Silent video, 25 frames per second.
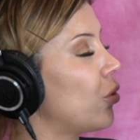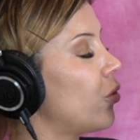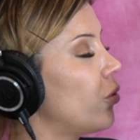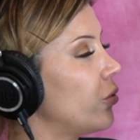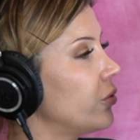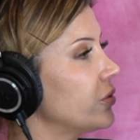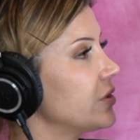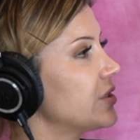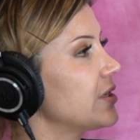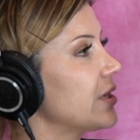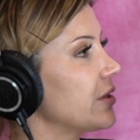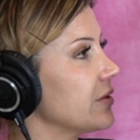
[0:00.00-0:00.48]

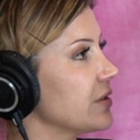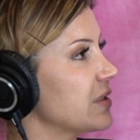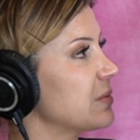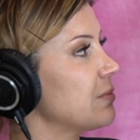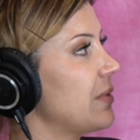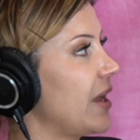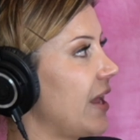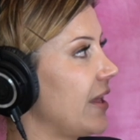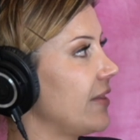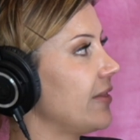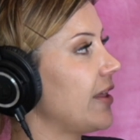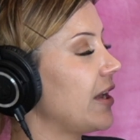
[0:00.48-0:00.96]
Porn tells
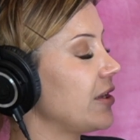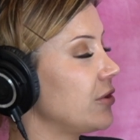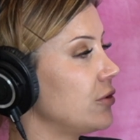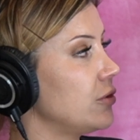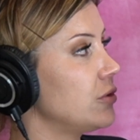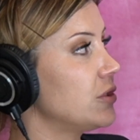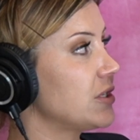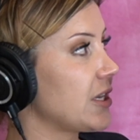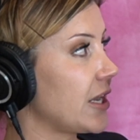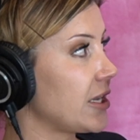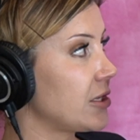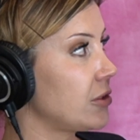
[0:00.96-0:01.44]
men that
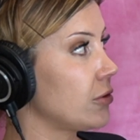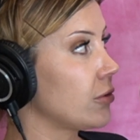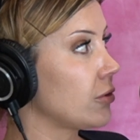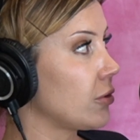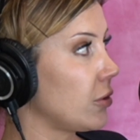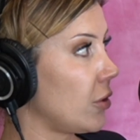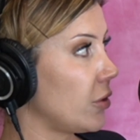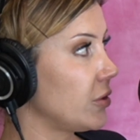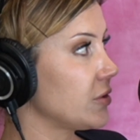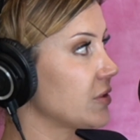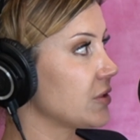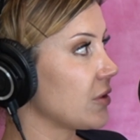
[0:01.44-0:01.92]
you take your
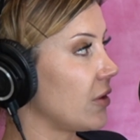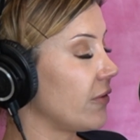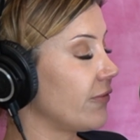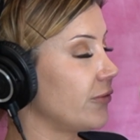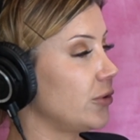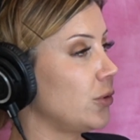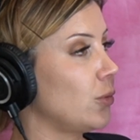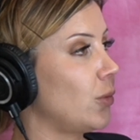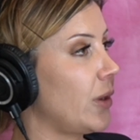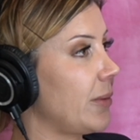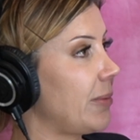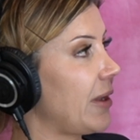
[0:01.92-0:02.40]
clothes
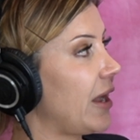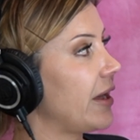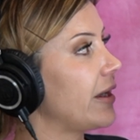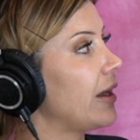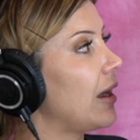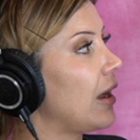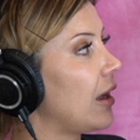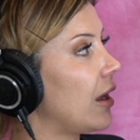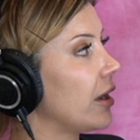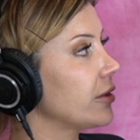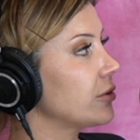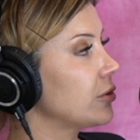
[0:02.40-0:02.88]
off, you whip out
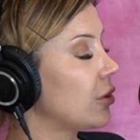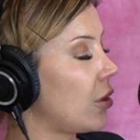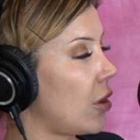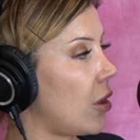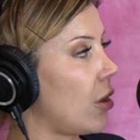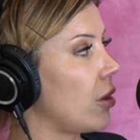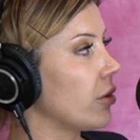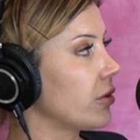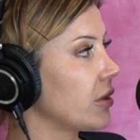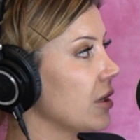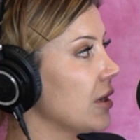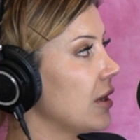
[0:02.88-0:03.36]
a hard
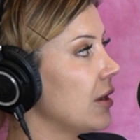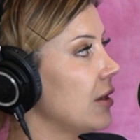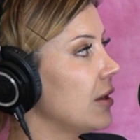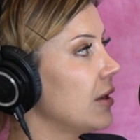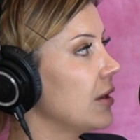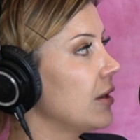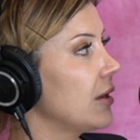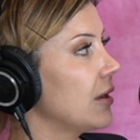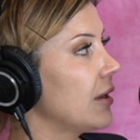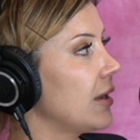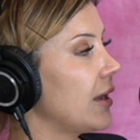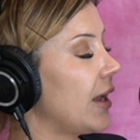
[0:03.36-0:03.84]
cock,
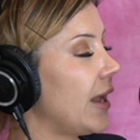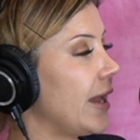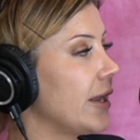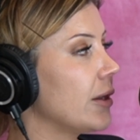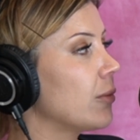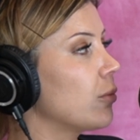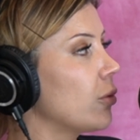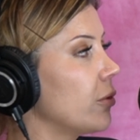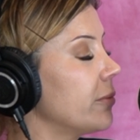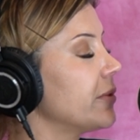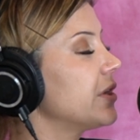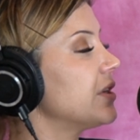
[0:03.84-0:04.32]

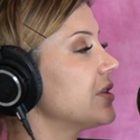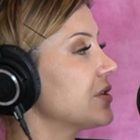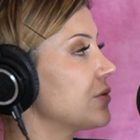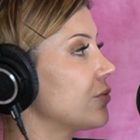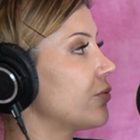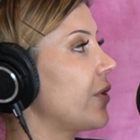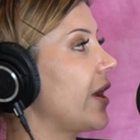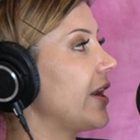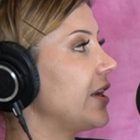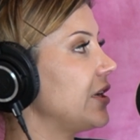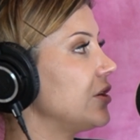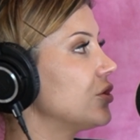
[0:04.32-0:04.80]
and a woman
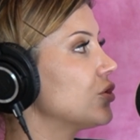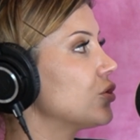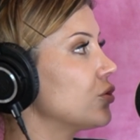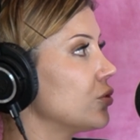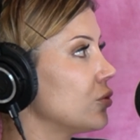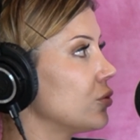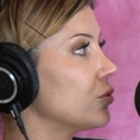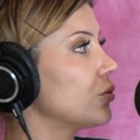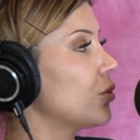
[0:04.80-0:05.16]
is ready to